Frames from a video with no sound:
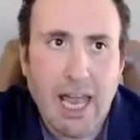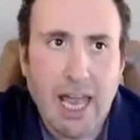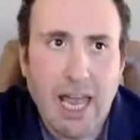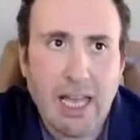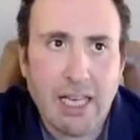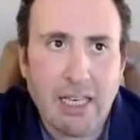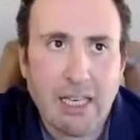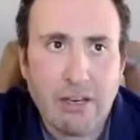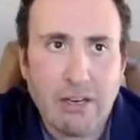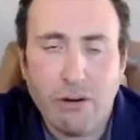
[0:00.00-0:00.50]

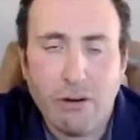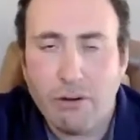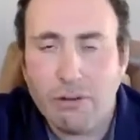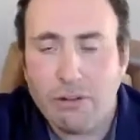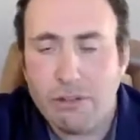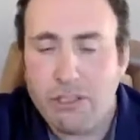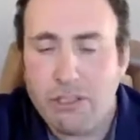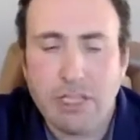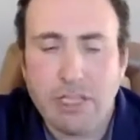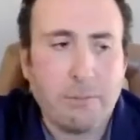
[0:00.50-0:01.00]
and go
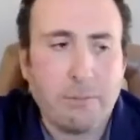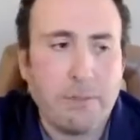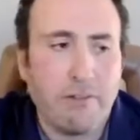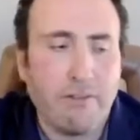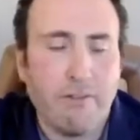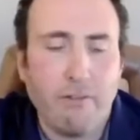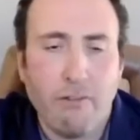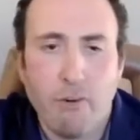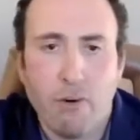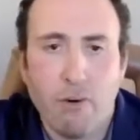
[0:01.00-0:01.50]
to chapter
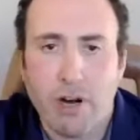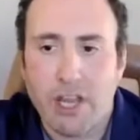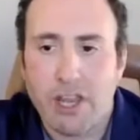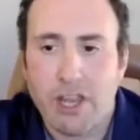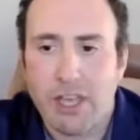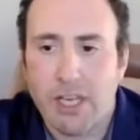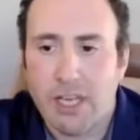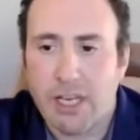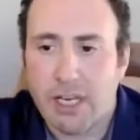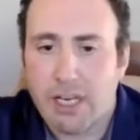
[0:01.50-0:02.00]
four. I
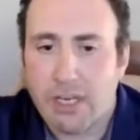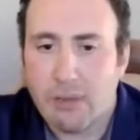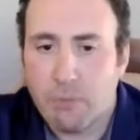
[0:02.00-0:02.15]
think